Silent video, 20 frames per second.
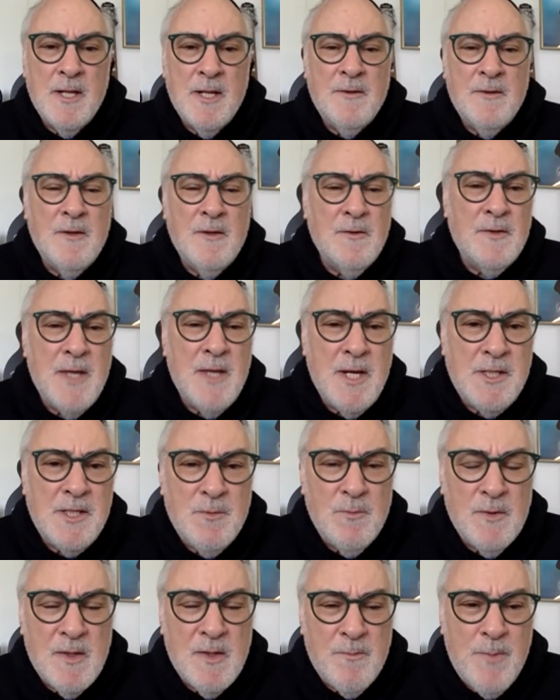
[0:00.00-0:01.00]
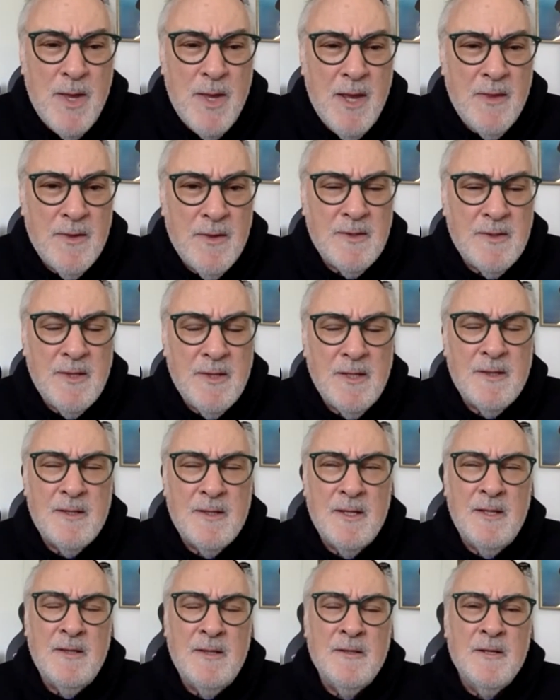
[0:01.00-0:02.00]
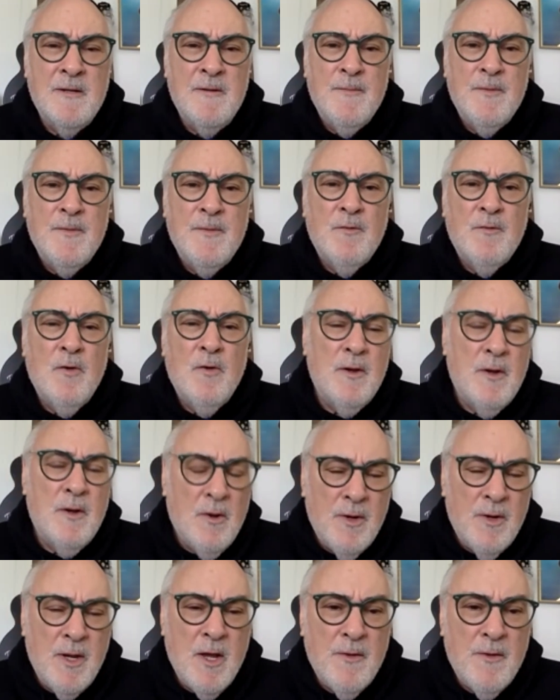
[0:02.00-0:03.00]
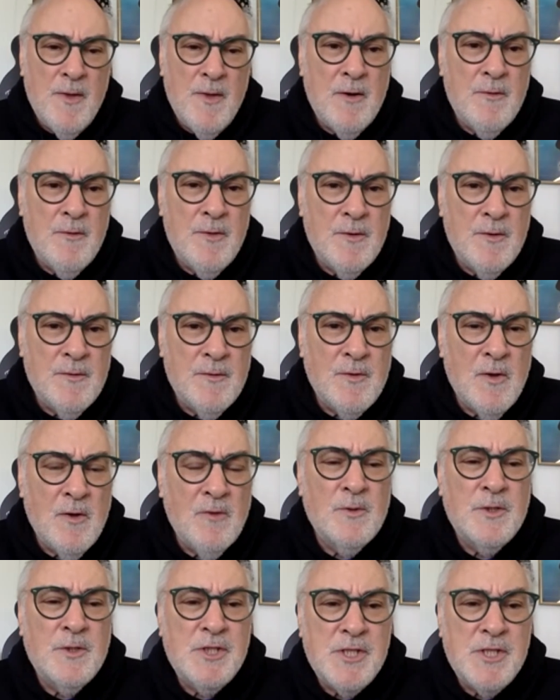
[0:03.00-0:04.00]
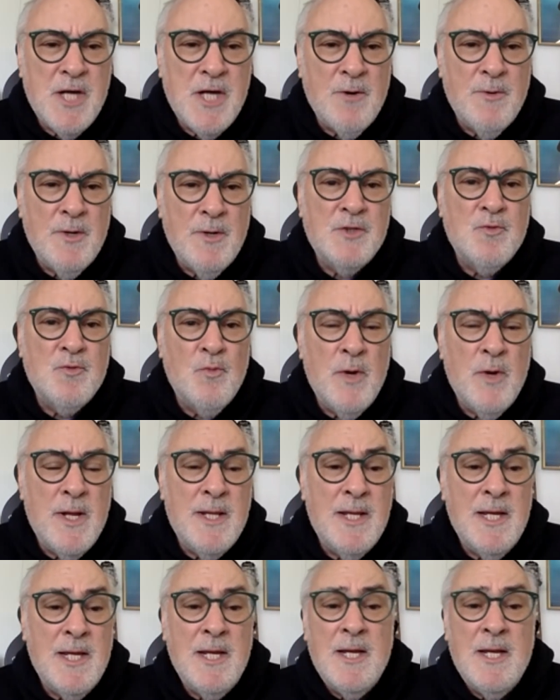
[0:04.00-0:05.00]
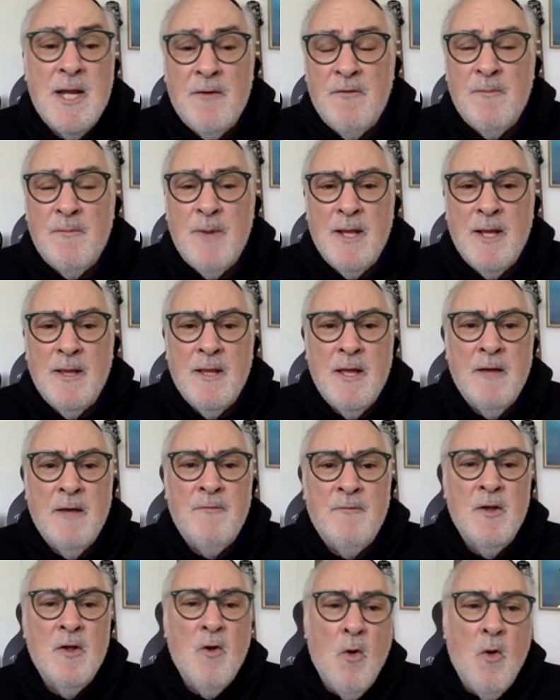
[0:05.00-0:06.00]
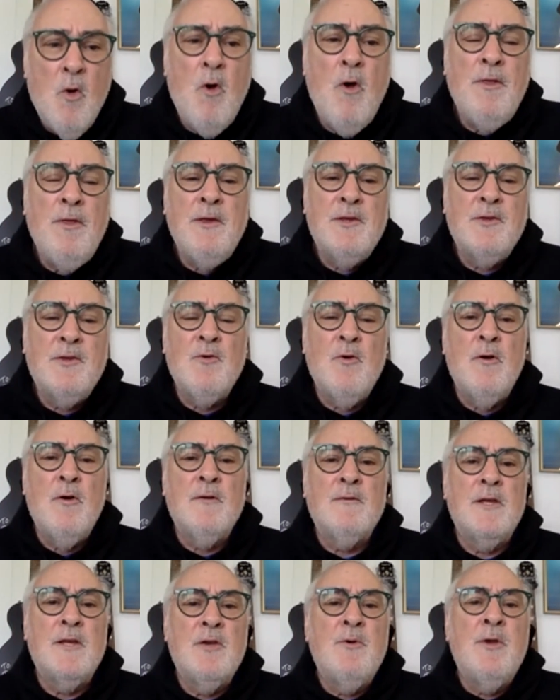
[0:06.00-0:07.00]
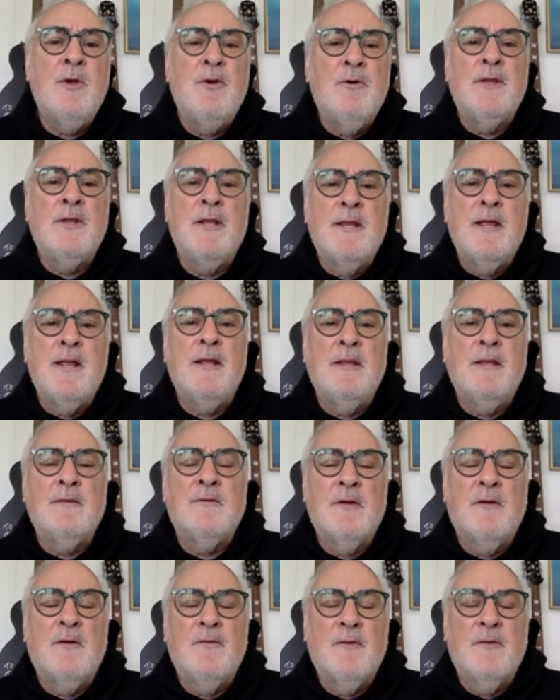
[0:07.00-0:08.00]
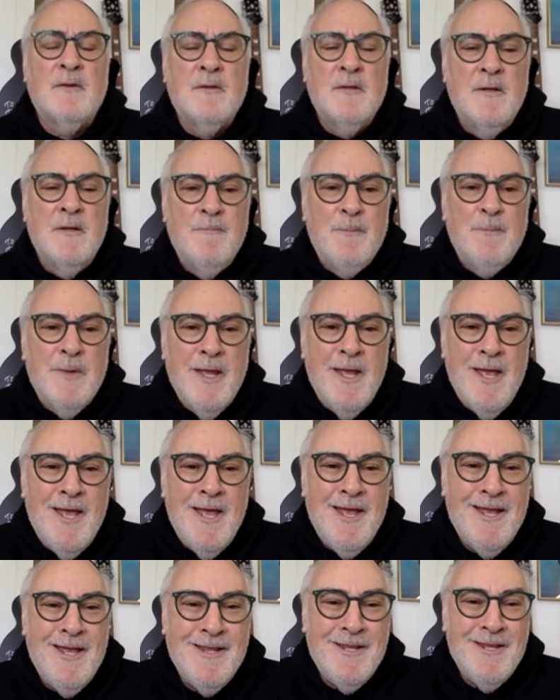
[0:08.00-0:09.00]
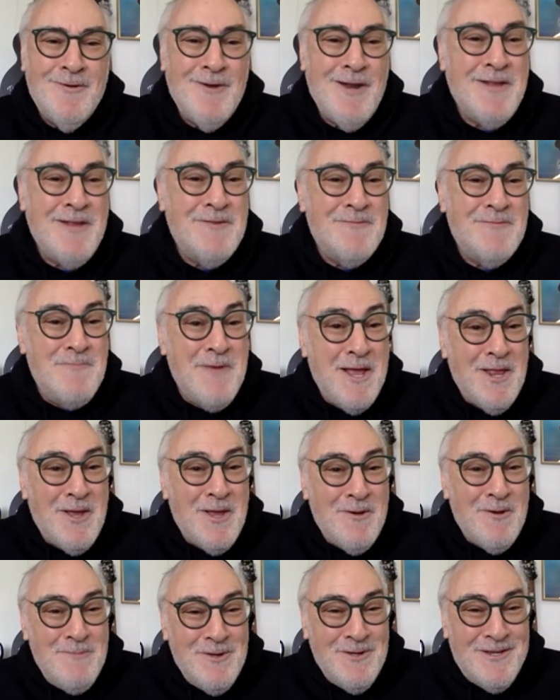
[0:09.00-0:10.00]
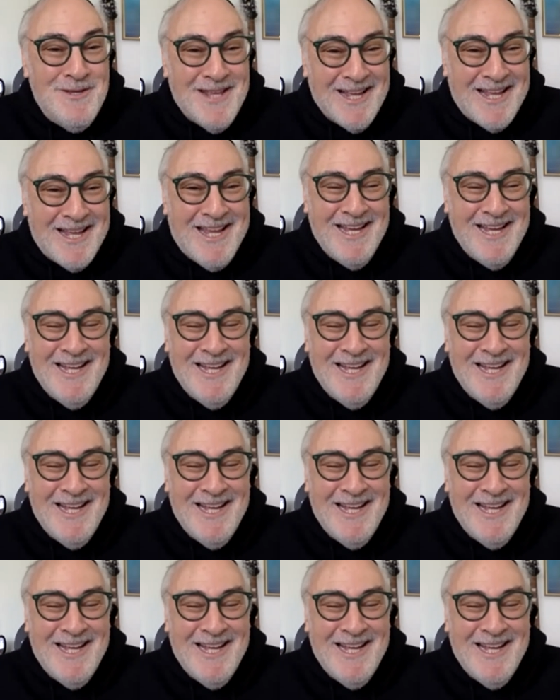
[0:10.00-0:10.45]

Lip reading: And the association was a band in the 60s. Well, you don't know. Their songs were Cherish, Windy, Never My Love, all the songs that you hear in the dentist's office. And they were nice, mellow music.